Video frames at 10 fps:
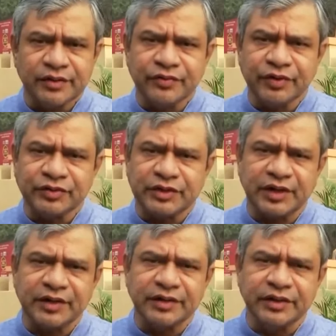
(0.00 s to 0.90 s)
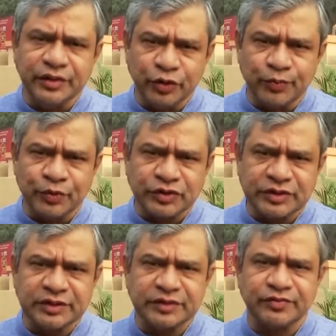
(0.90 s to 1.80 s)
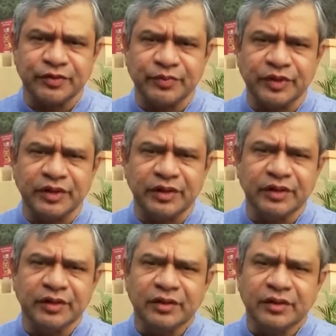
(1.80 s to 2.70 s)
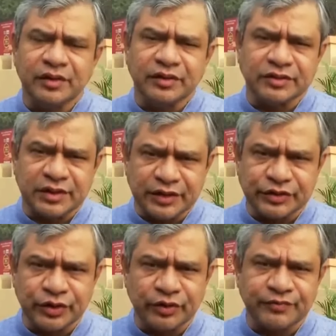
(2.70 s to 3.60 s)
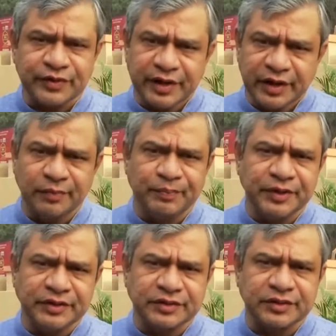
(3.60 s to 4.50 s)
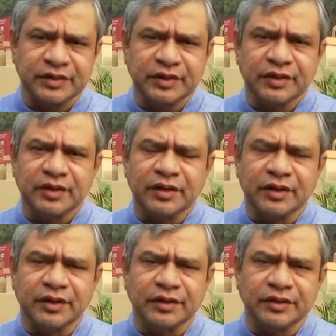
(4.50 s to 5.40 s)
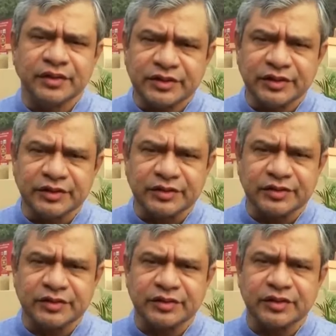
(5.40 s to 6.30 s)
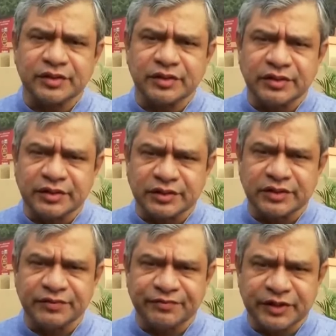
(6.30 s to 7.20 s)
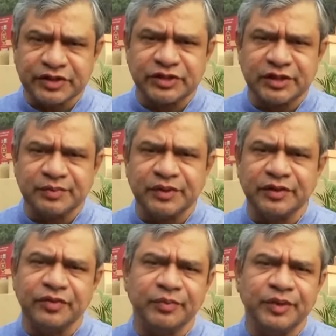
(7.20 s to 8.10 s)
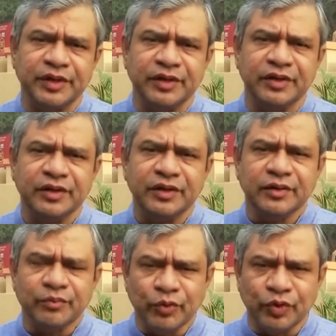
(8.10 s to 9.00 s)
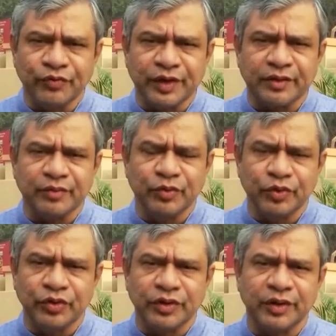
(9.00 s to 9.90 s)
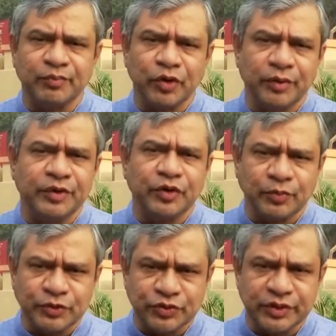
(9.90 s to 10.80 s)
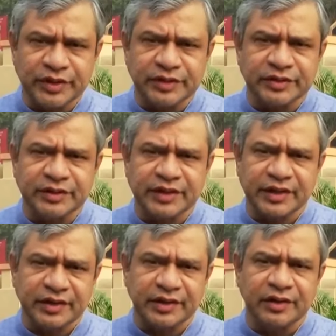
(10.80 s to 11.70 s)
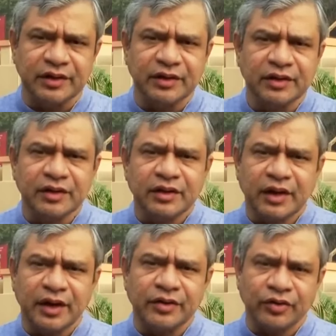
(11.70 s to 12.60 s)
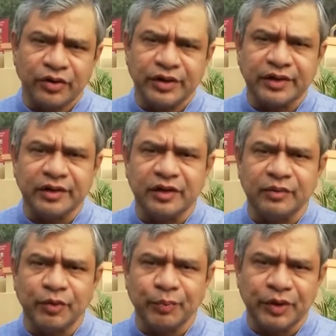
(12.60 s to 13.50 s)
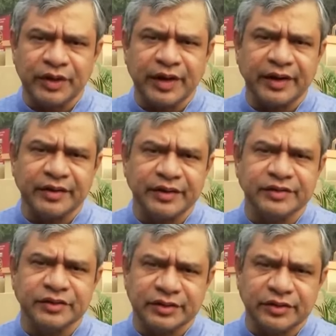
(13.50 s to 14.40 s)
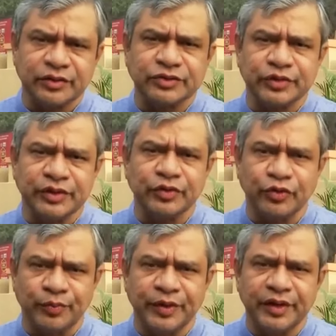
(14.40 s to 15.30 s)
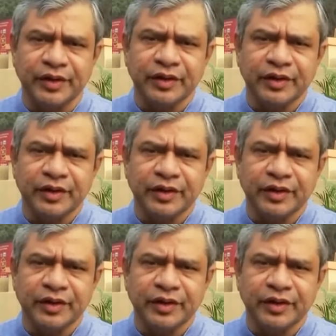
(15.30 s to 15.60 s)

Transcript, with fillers: we have started the new process from the uh, selection of ALPs. Uh, this is uh, this is the first step. There will be more more uh, employment opportunities in technical and non-technical popular categories and also in Group D.